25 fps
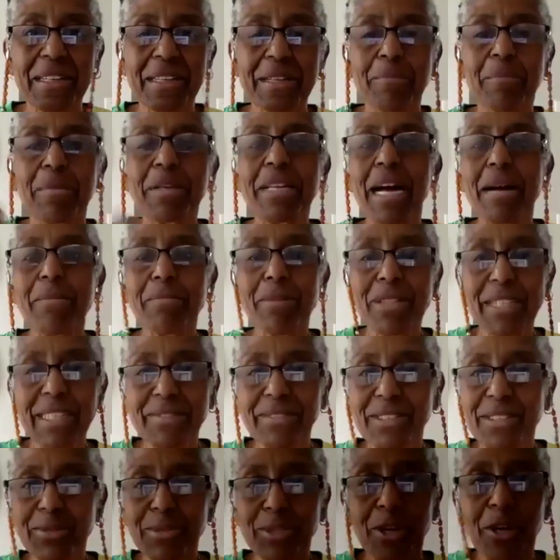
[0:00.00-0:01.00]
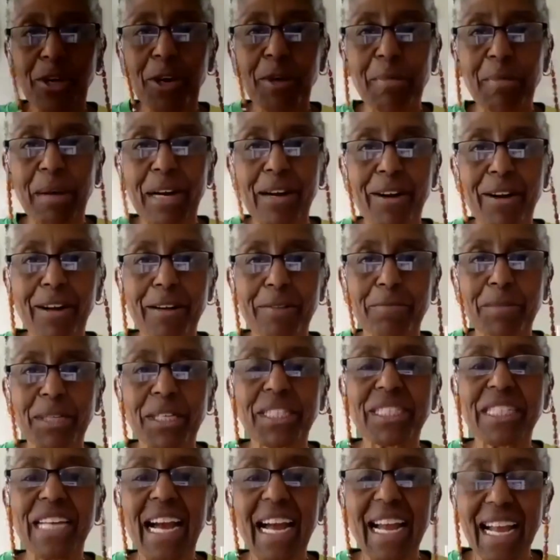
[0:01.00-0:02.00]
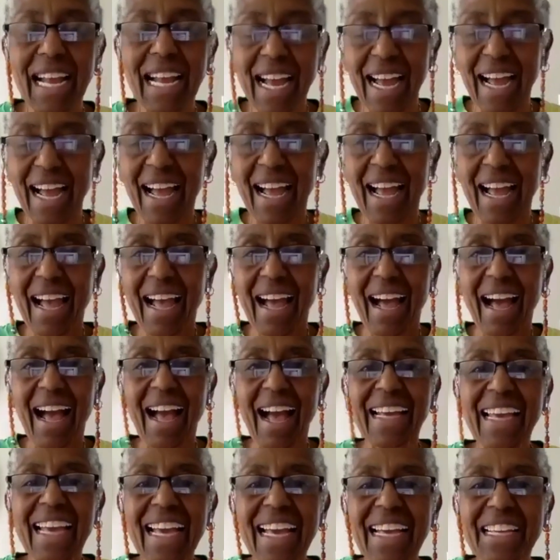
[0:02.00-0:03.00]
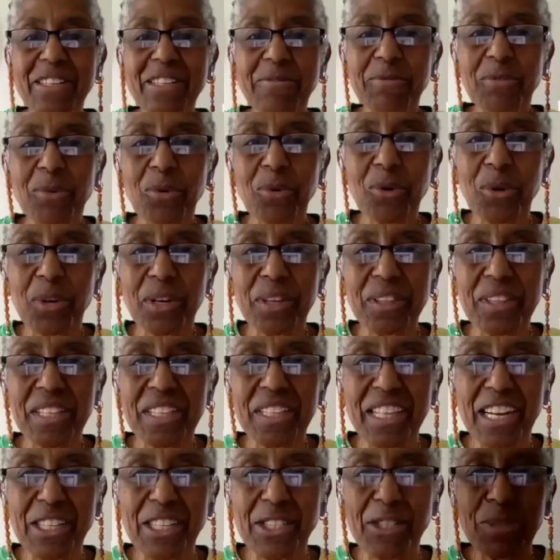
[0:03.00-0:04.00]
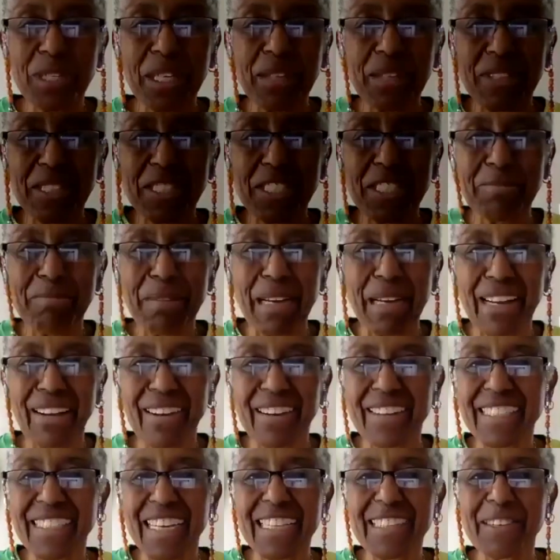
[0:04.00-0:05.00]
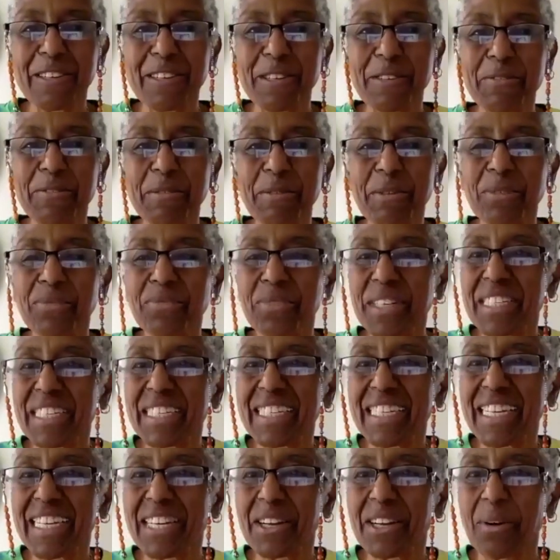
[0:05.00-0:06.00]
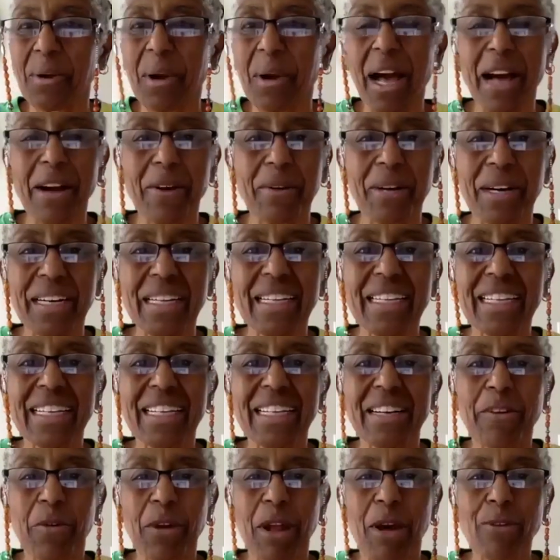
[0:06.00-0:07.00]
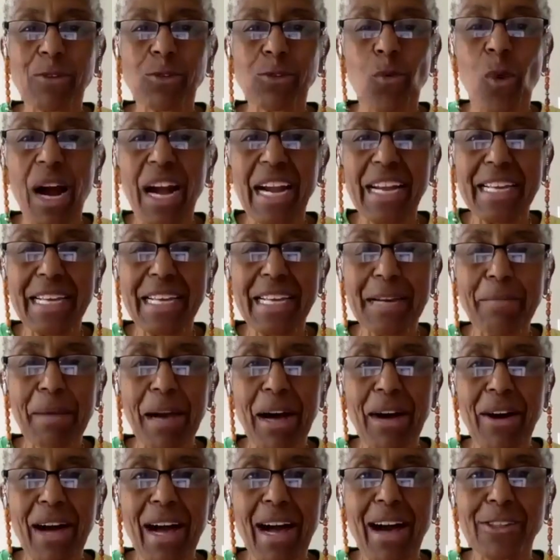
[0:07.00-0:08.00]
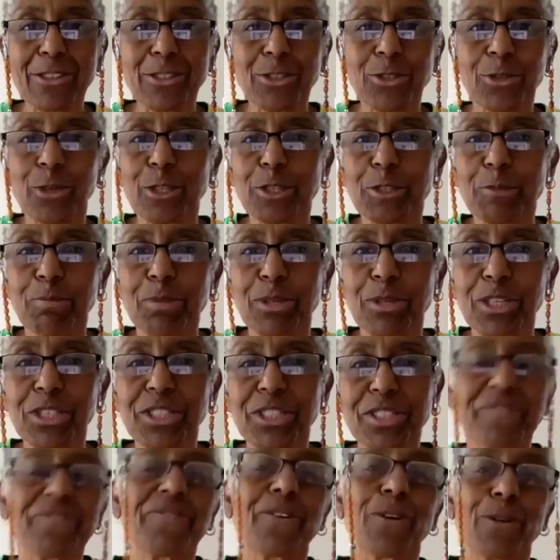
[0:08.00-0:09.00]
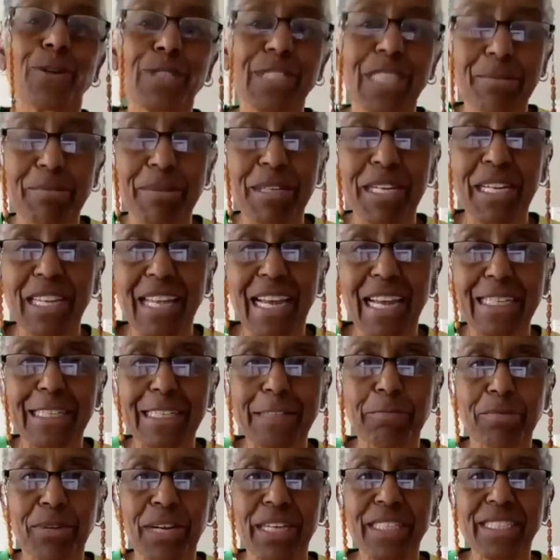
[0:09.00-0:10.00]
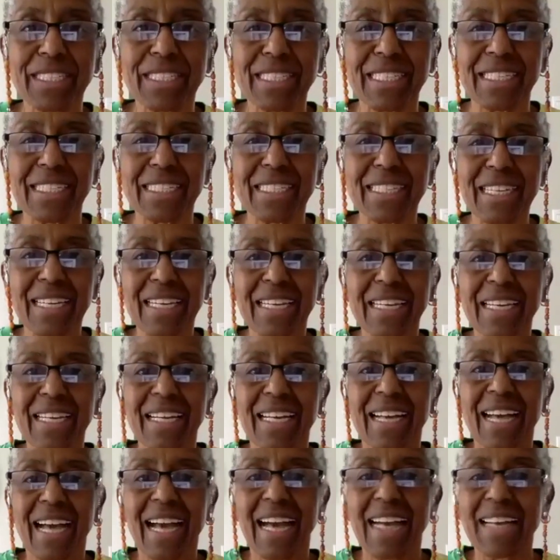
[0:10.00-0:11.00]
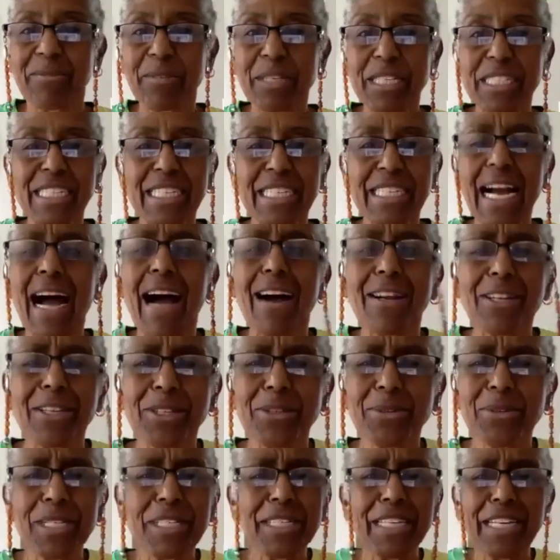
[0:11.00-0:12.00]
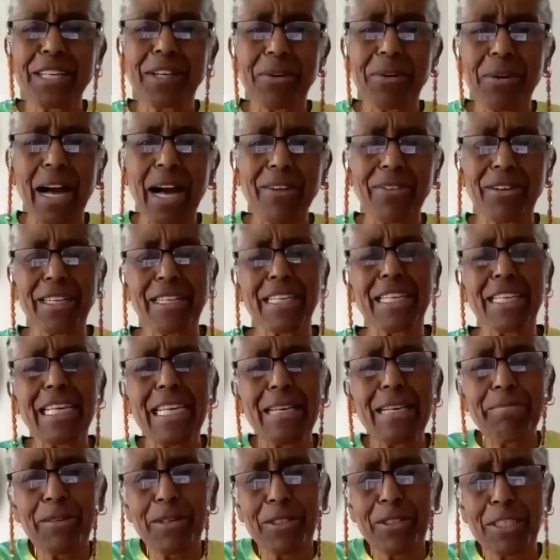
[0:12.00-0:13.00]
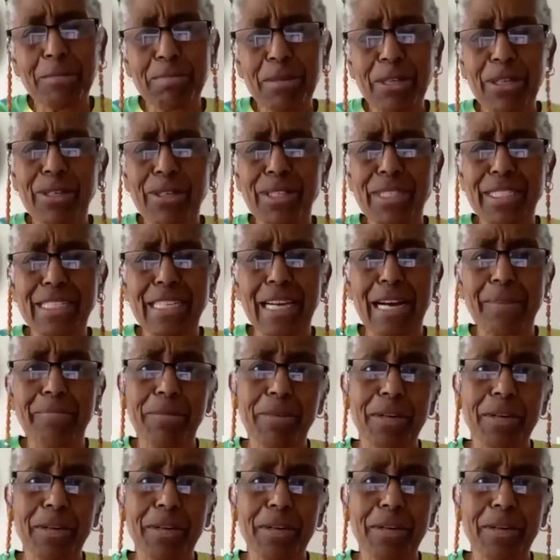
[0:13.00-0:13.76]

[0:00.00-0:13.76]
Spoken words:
But I believe this with all my heart, because I can't afford the luxury of despair. As I learned from a friend in Nicaragua, when I was whining about how George Bush the first had been elected president. And we said, how do you in Nicaragua keep your spirits up?